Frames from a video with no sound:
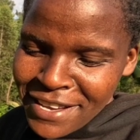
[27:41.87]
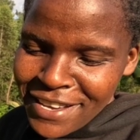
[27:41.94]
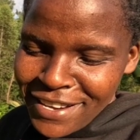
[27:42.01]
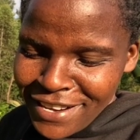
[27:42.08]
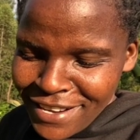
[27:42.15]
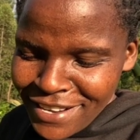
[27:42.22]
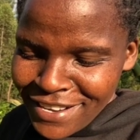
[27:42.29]

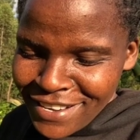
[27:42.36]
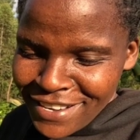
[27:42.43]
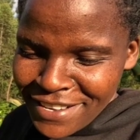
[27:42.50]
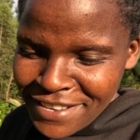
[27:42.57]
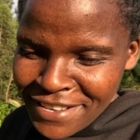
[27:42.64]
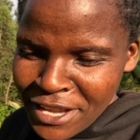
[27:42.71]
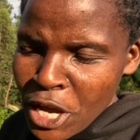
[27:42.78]
Yeah?
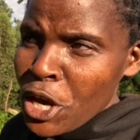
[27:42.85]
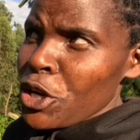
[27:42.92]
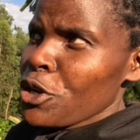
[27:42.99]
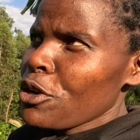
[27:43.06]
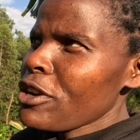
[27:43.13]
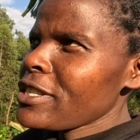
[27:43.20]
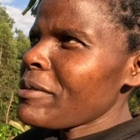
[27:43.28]

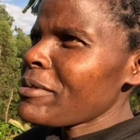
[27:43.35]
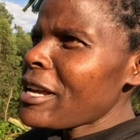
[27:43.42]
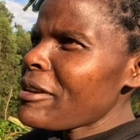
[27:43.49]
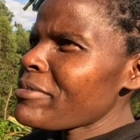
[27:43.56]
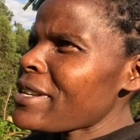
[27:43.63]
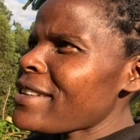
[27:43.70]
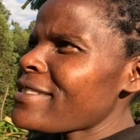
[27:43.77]
You know,
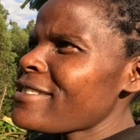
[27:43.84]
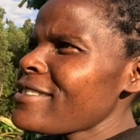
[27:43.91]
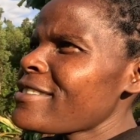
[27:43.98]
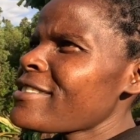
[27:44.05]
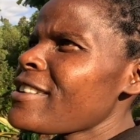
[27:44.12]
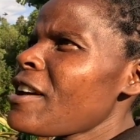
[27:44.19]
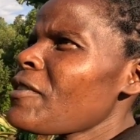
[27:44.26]
sometimes I
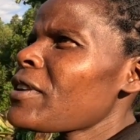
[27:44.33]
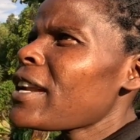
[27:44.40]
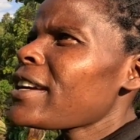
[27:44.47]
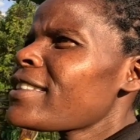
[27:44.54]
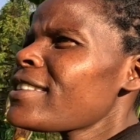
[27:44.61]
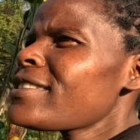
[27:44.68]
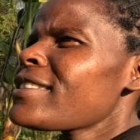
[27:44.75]
sit down
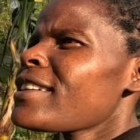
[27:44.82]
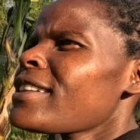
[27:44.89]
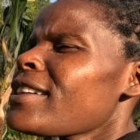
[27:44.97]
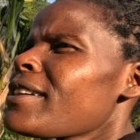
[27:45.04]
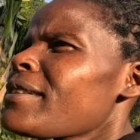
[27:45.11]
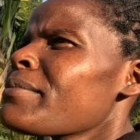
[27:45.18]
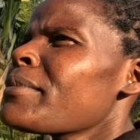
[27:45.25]
like this
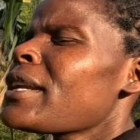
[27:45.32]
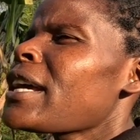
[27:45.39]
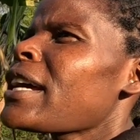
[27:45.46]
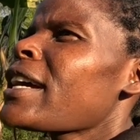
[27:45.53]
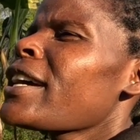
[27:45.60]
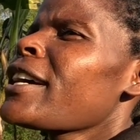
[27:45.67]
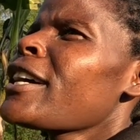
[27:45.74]
and I'm
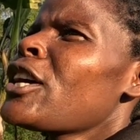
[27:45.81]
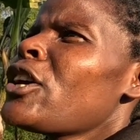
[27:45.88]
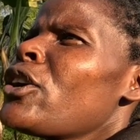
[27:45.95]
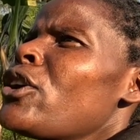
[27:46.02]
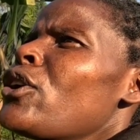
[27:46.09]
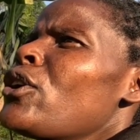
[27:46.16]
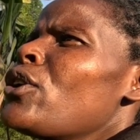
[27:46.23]
like,
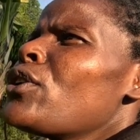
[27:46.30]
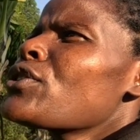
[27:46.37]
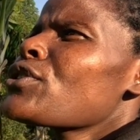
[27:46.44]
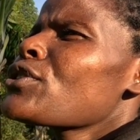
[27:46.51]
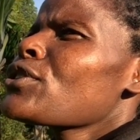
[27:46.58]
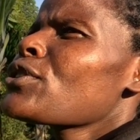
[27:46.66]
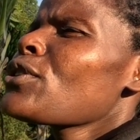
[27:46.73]

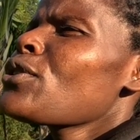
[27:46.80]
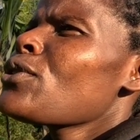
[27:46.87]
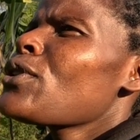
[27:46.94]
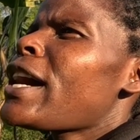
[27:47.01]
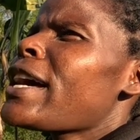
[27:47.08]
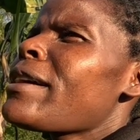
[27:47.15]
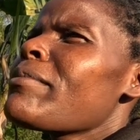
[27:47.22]

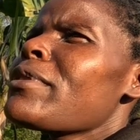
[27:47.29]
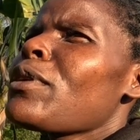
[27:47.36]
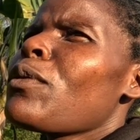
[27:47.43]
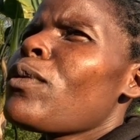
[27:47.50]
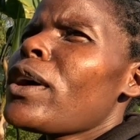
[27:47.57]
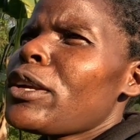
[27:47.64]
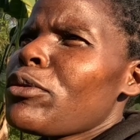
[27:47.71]
so I am
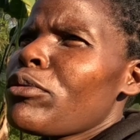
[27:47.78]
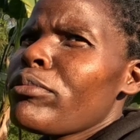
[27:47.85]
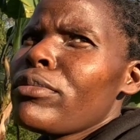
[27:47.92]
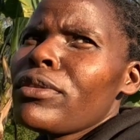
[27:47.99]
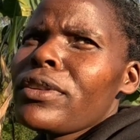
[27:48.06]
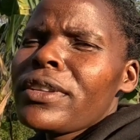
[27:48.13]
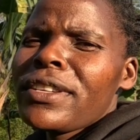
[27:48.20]
the one who
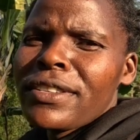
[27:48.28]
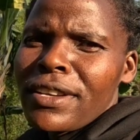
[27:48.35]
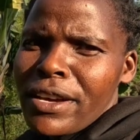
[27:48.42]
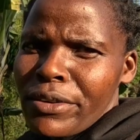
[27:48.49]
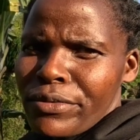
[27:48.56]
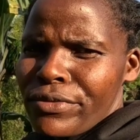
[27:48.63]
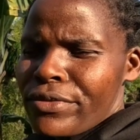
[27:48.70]
built this
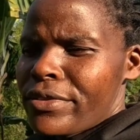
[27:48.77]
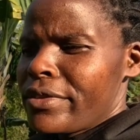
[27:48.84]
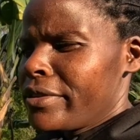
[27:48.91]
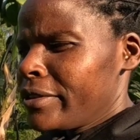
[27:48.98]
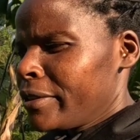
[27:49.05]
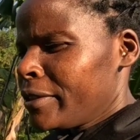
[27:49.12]
house.